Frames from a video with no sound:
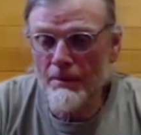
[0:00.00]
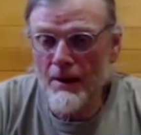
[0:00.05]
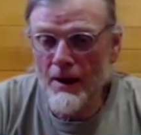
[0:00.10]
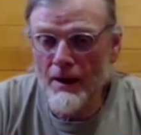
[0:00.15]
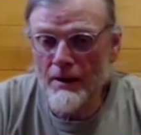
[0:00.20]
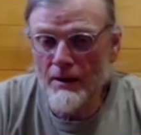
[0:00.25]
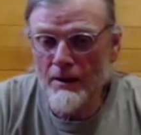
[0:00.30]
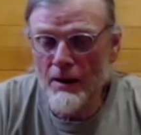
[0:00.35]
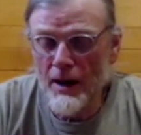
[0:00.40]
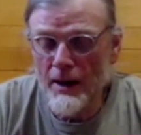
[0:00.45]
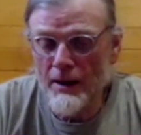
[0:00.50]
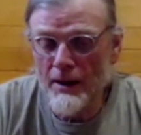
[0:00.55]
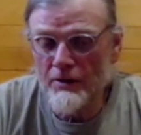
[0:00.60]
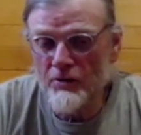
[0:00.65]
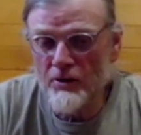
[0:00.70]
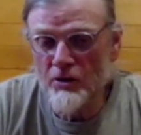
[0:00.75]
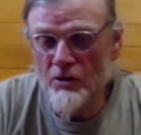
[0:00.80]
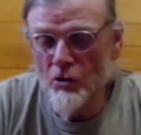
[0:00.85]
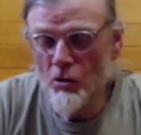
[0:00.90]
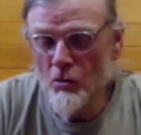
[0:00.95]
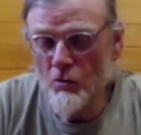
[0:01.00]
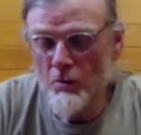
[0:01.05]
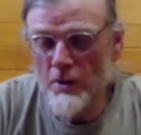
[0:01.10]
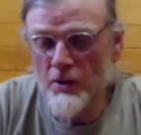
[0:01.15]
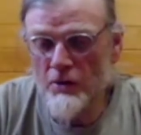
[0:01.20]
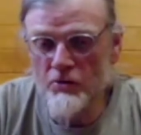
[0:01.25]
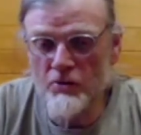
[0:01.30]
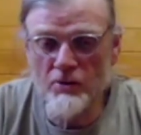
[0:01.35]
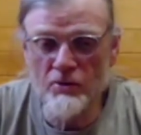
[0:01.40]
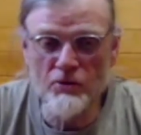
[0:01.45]
I see no
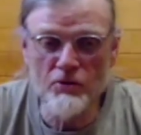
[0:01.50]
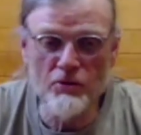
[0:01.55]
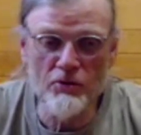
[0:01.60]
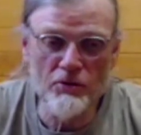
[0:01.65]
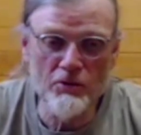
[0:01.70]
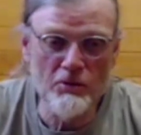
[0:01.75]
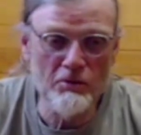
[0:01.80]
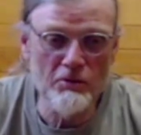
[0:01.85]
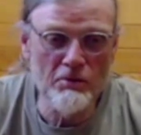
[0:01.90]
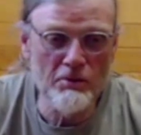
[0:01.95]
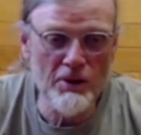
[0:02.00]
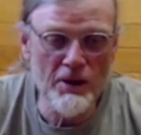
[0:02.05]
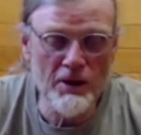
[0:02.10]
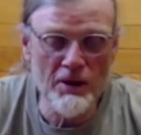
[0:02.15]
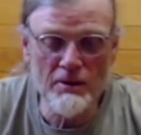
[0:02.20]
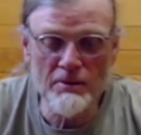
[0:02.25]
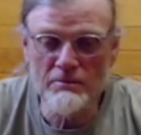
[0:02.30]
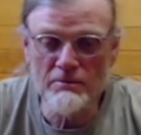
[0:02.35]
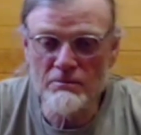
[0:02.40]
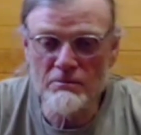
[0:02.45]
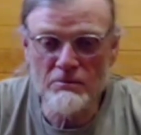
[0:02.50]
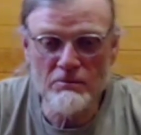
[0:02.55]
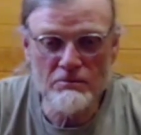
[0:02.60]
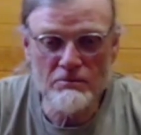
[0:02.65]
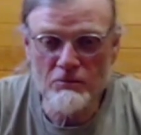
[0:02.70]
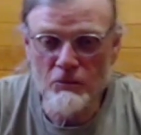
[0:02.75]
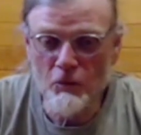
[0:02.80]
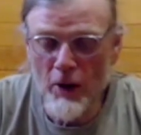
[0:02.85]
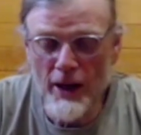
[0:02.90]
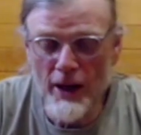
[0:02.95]
reason to
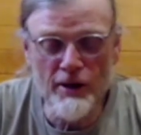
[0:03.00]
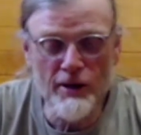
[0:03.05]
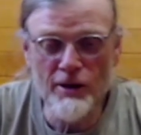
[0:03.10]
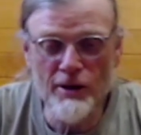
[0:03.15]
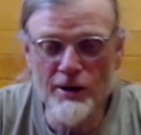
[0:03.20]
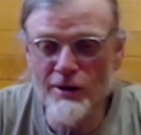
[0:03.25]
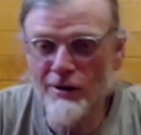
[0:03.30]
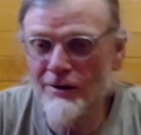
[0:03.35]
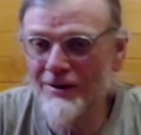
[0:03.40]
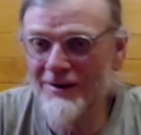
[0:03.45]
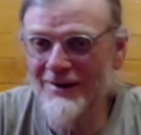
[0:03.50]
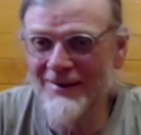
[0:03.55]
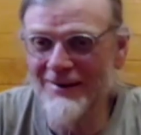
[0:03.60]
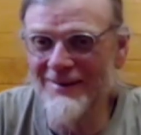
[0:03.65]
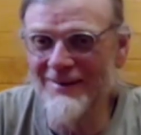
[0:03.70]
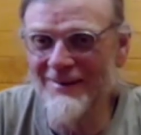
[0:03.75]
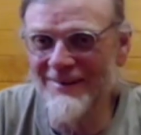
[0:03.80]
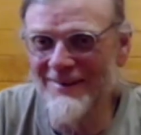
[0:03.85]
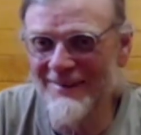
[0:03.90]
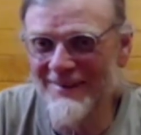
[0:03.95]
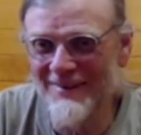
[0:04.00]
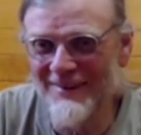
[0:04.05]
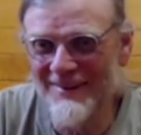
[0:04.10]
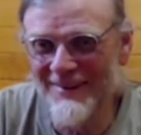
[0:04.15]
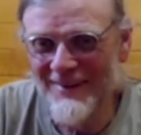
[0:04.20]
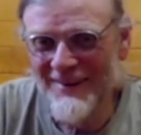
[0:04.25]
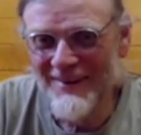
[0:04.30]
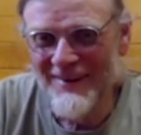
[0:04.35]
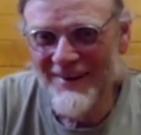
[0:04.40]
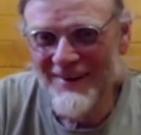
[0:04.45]
wait a year.
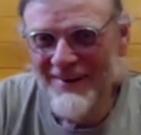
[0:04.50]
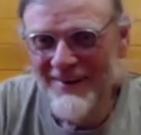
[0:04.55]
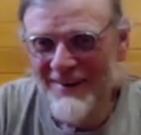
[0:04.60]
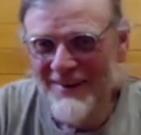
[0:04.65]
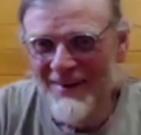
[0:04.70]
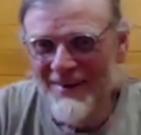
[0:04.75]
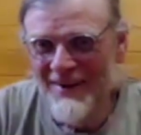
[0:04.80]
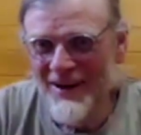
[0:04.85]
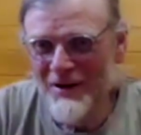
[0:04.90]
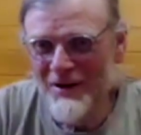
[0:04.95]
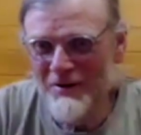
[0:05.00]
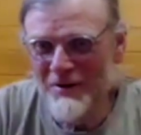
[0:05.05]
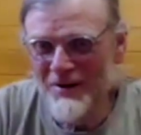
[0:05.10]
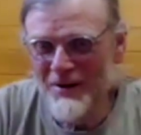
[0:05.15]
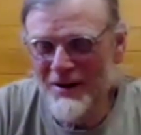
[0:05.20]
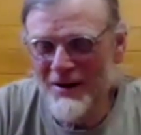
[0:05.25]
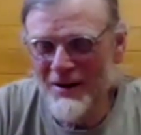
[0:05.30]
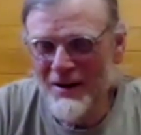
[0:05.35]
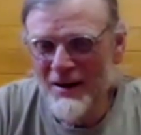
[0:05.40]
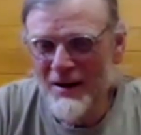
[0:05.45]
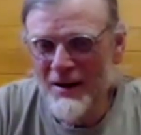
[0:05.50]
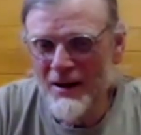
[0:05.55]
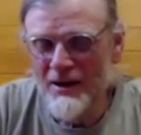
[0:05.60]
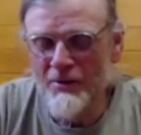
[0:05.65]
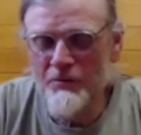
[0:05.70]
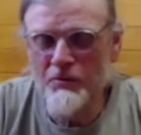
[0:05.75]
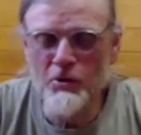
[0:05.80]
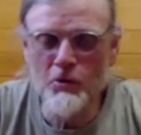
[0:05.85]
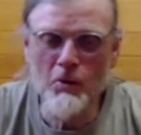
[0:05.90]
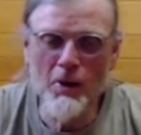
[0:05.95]
And
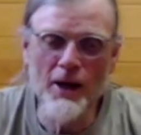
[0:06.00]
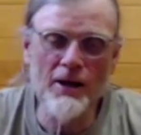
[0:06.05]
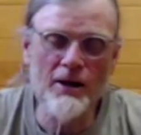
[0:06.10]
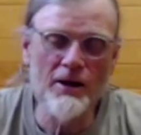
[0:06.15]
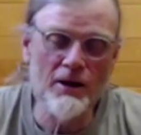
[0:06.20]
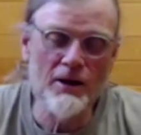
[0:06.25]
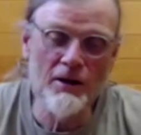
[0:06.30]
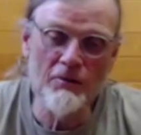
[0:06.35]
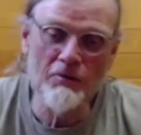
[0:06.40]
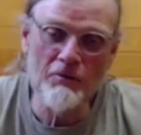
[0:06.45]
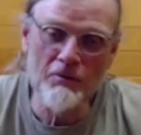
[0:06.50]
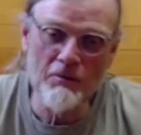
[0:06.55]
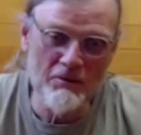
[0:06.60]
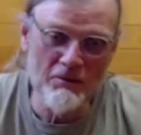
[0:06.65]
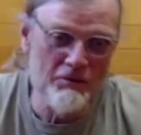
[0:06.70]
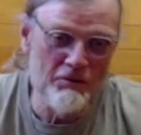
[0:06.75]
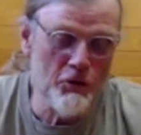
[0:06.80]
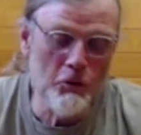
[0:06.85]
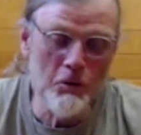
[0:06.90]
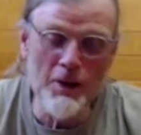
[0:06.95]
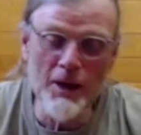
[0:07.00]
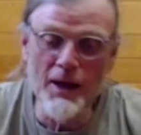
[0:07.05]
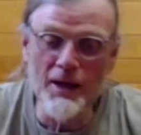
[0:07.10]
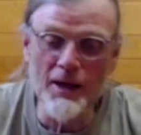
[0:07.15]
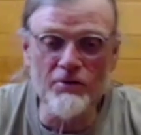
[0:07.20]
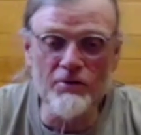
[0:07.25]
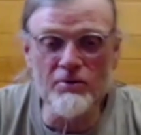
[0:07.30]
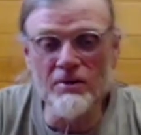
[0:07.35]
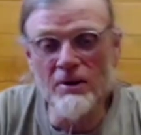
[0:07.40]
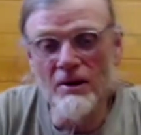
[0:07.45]
if you wait a few
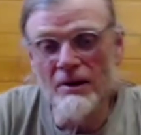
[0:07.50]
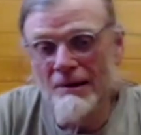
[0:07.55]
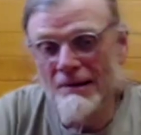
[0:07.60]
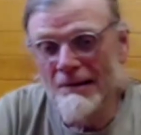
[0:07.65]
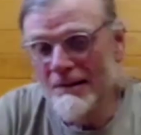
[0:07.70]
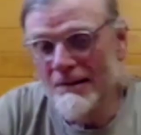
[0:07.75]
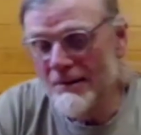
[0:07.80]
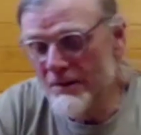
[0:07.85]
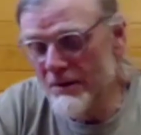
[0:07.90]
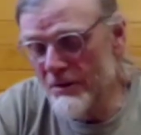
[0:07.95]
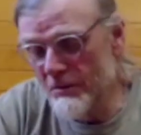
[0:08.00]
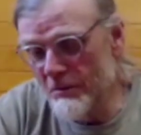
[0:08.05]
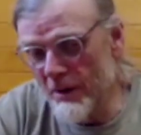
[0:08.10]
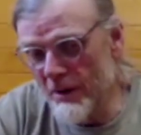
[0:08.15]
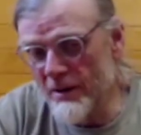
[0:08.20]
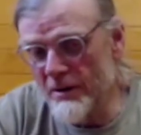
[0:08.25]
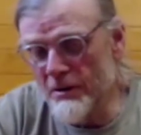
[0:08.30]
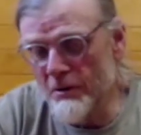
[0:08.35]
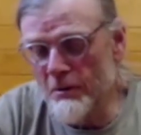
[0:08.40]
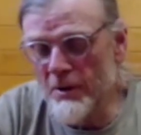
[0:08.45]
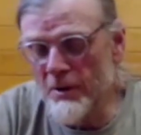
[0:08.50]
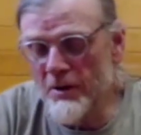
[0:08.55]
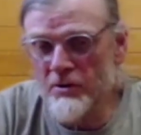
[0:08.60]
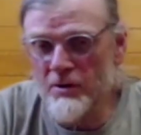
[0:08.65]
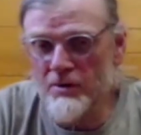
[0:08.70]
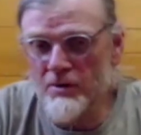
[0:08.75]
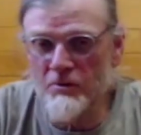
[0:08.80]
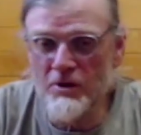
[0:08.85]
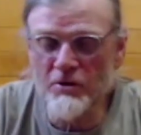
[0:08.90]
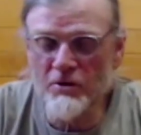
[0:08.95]
weeks, you run the risk
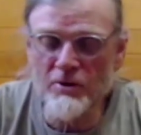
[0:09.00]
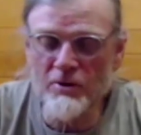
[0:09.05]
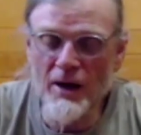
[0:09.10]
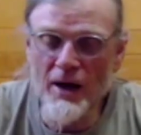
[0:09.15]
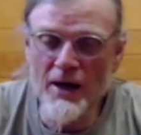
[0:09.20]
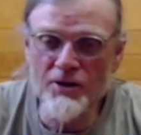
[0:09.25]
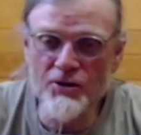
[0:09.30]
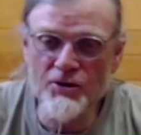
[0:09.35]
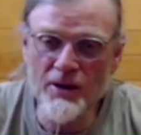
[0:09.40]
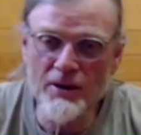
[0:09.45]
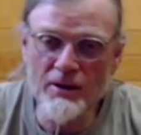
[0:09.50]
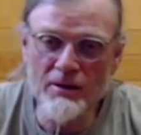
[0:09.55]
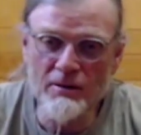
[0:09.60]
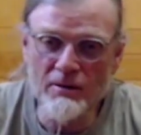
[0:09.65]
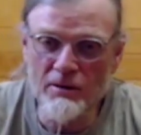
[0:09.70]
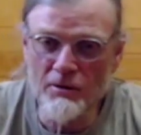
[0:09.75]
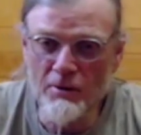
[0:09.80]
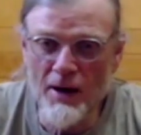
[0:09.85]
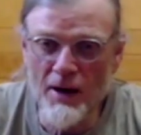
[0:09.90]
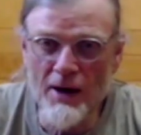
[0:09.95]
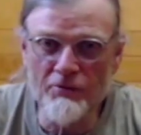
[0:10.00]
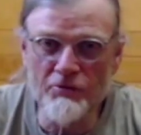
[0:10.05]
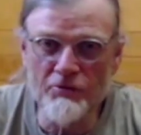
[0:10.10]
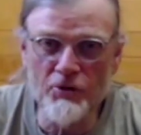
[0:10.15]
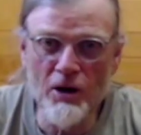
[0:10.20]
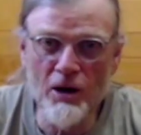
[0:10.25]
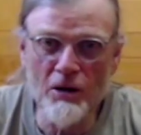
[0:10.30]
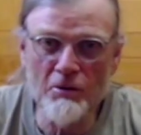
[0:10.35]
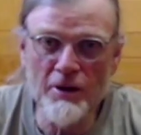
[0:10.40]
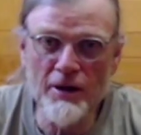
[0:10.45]
of dislodging the graft
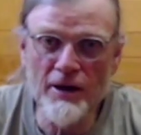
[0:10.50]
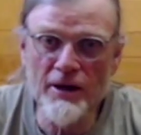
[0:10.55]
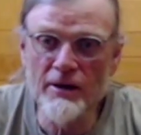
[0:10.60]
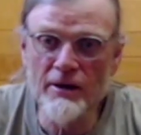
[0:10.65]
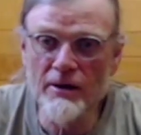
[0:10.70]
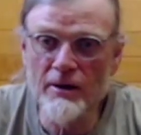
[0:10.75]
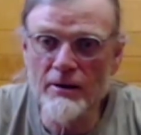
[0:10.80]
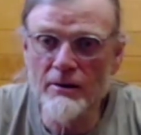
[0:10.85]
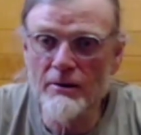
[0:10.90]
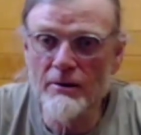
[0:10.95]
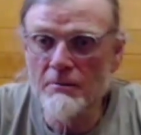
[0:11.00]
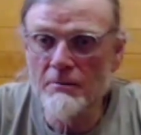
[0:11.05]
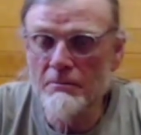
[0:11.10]
you already did.